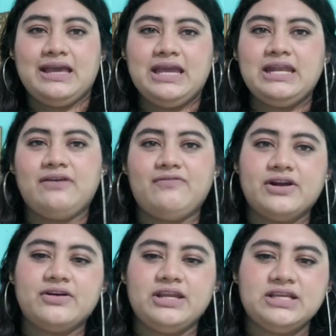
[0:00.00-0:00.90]
in a
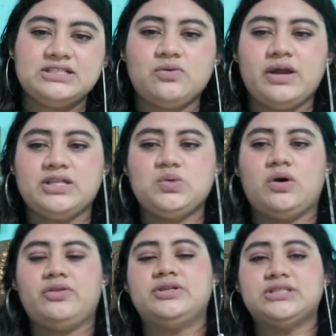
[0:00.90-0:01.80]
very easy way to
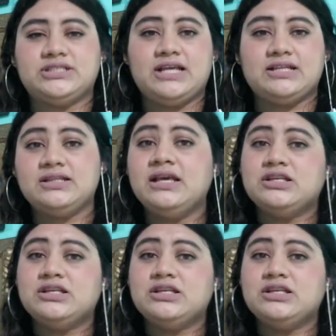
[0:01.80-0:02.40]
understand